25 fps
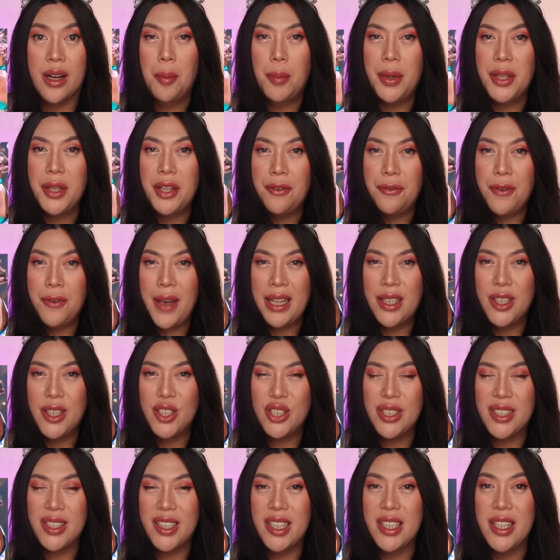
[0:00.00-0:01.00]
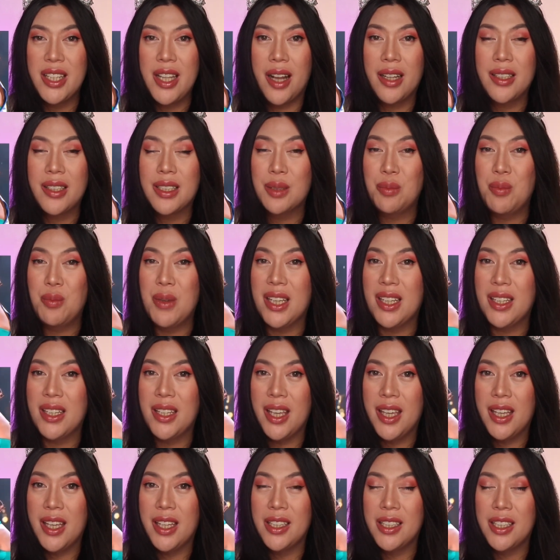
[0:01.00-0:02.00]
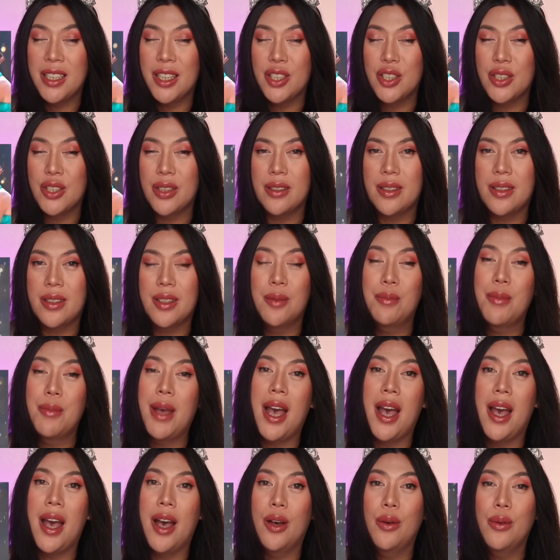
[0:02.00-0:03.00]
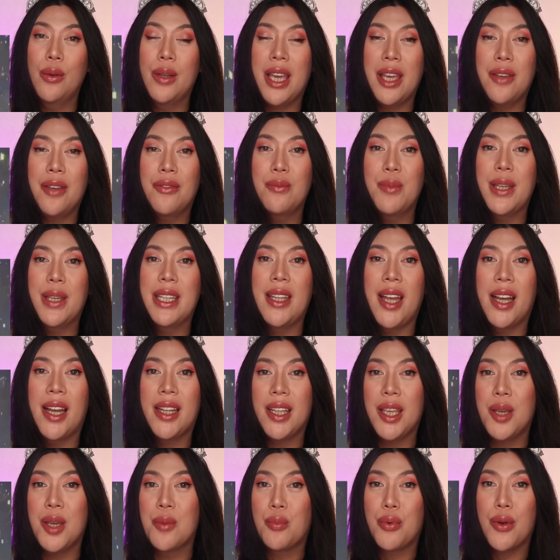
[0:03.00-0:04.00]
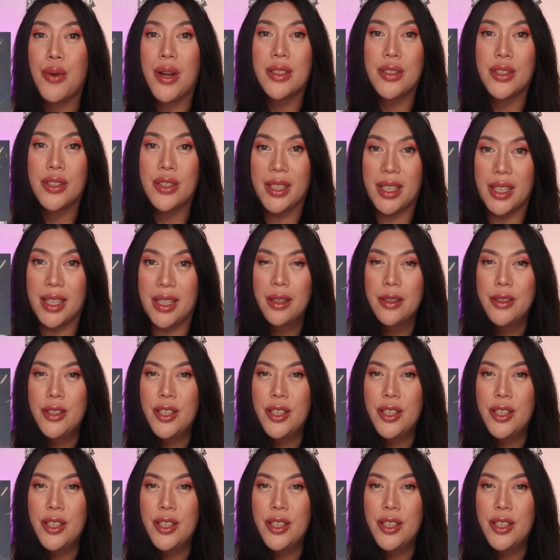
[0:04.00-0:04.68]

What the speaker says: but the fact that she did not speak in English somehow gave me that impression